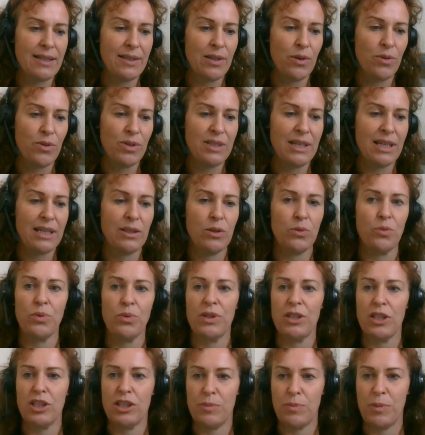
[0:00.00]
associated
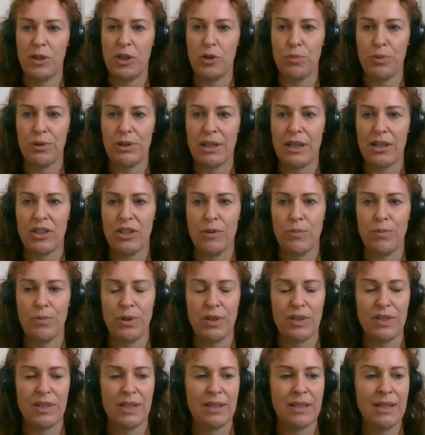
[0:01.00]
with the speech production
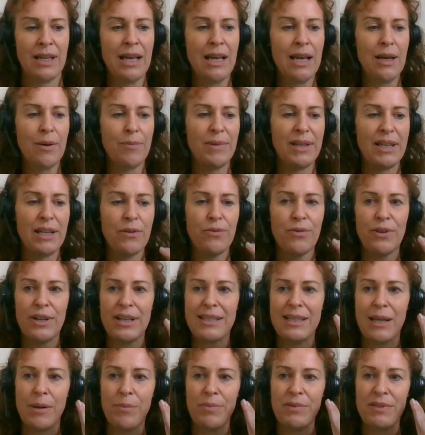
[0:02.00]
process. Meaning, for
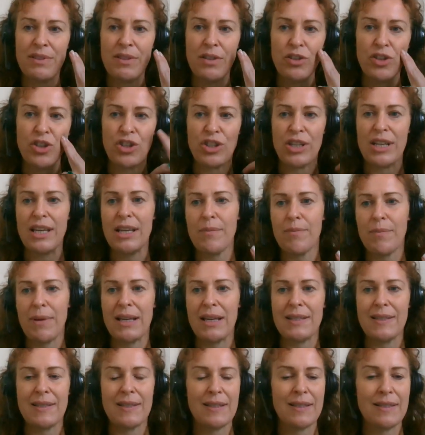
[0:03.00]
example, your cheek
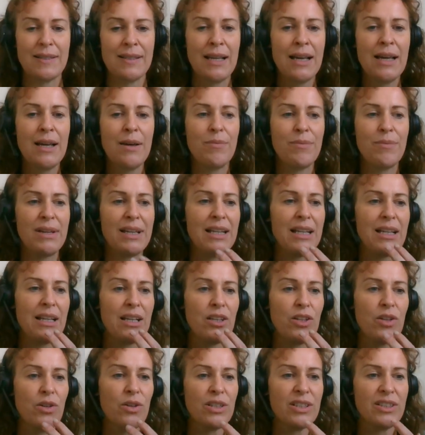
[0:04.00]
muscles,
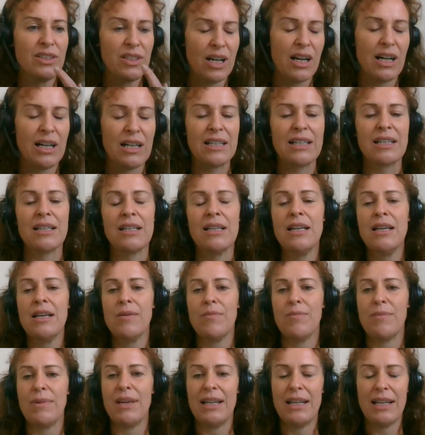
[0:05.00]
meaning your tongue,
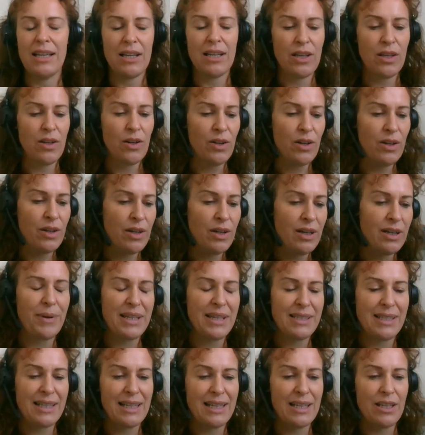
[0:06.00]
meaning your
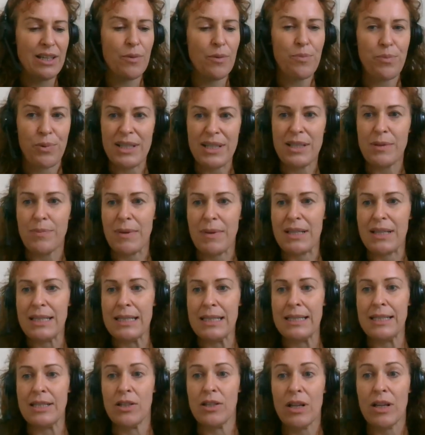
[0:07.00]
basically your breast
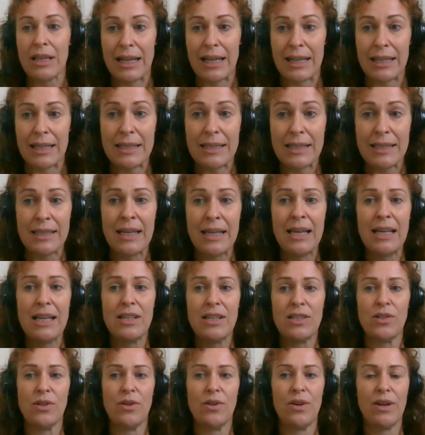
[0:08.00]
muscles, your lungs.
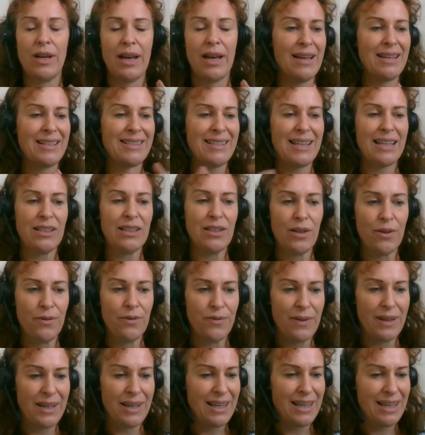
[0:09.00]
So a set of
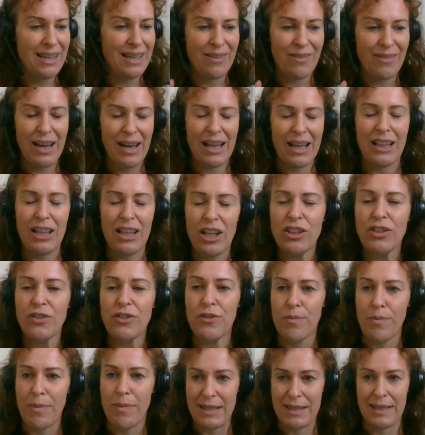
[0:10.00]
a lot
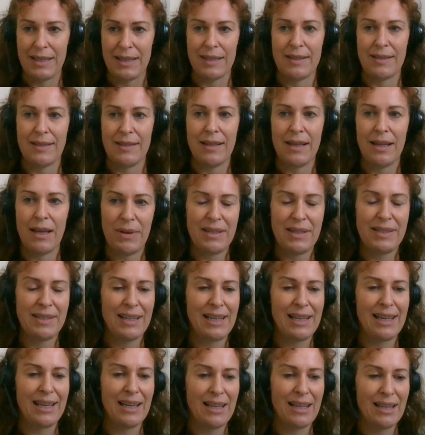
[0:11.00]
of muscles
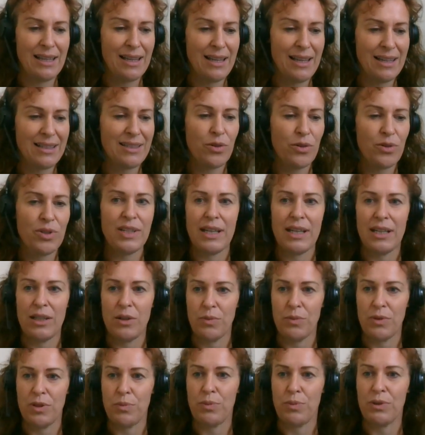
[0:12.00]
basically
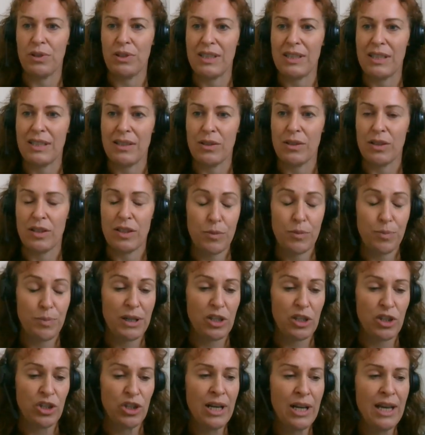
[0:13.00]
associated with producing
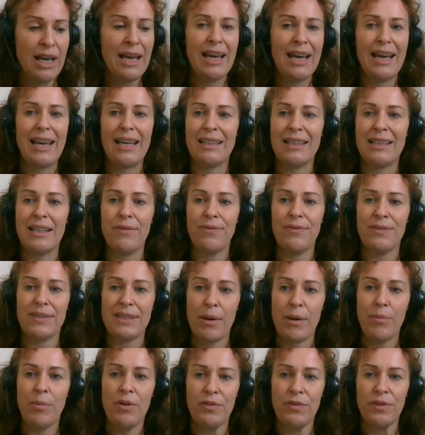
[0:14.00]
speech. And if
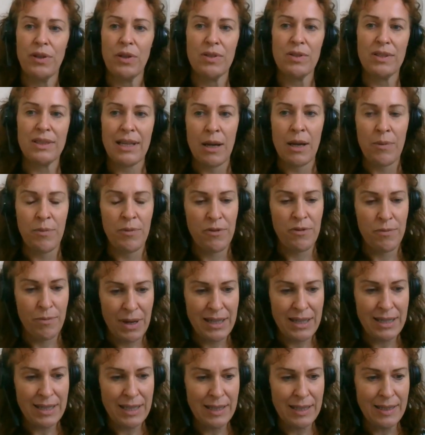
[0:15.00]
some of those type of
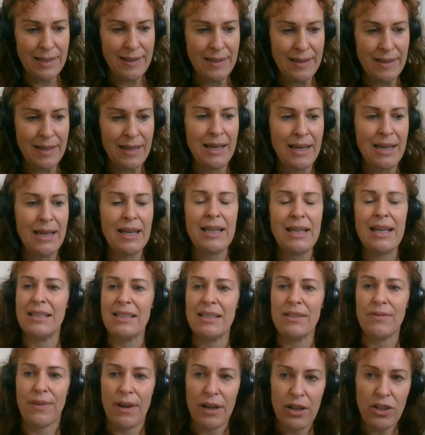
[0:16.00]
muscles
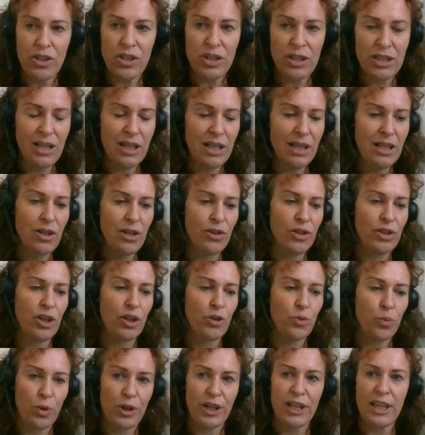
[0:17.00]
dysfunctional or
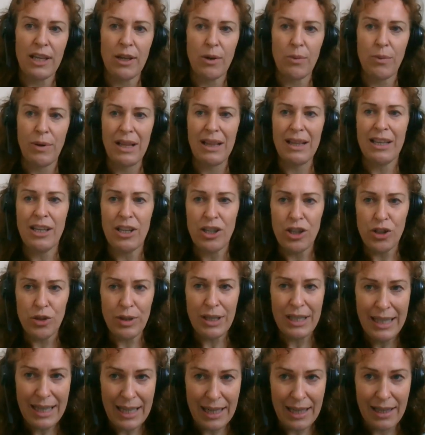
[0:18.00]
not working well, you
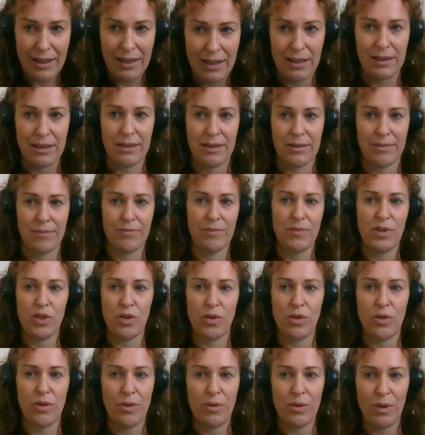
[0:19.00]
can hear that.
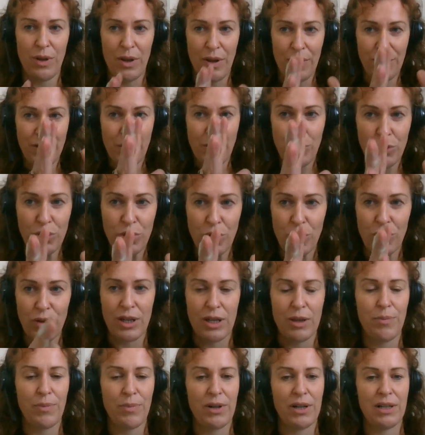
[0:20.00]
So you have the
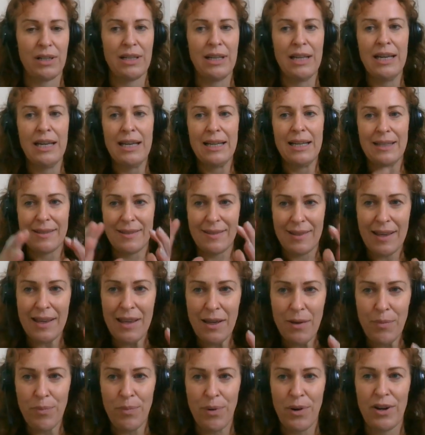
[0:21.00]
motoric part. The
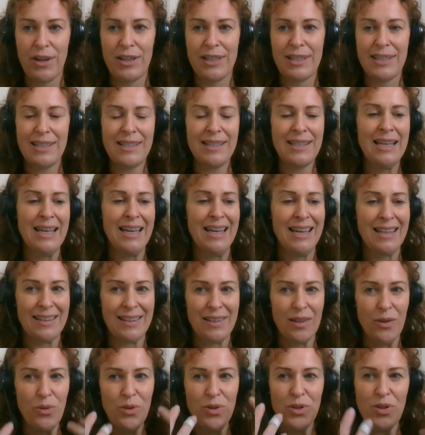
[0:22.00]
second part is
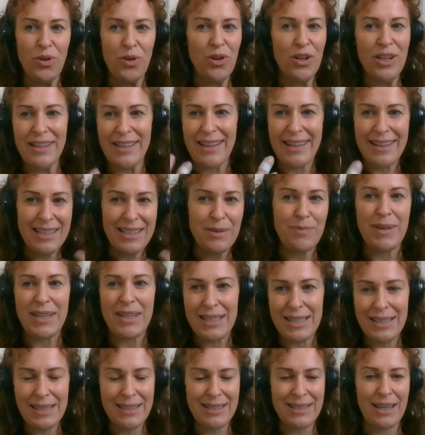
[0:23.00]
those all nice
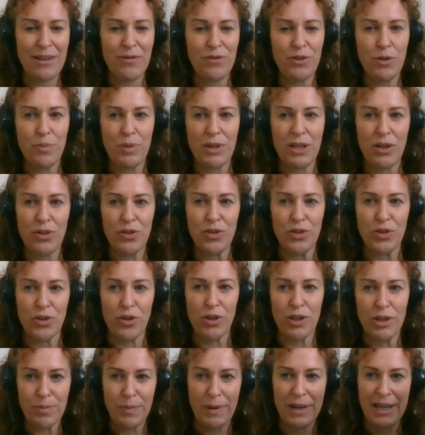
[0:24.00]
muscles have to be
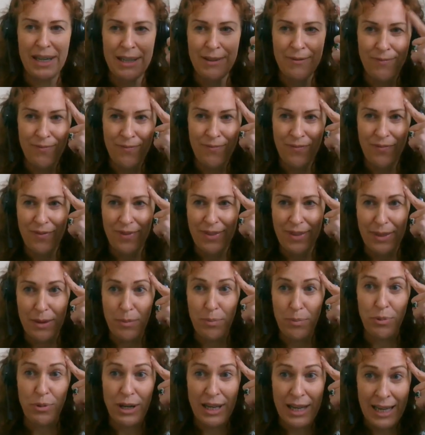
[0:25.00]
controlled by the
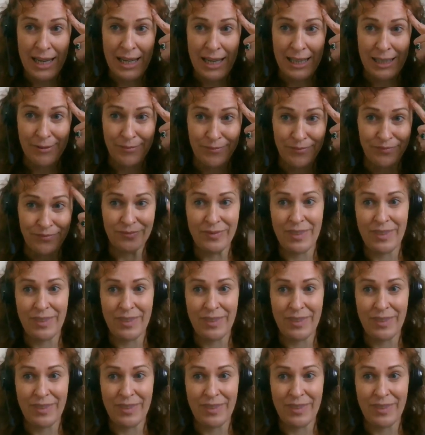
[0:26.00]
brain.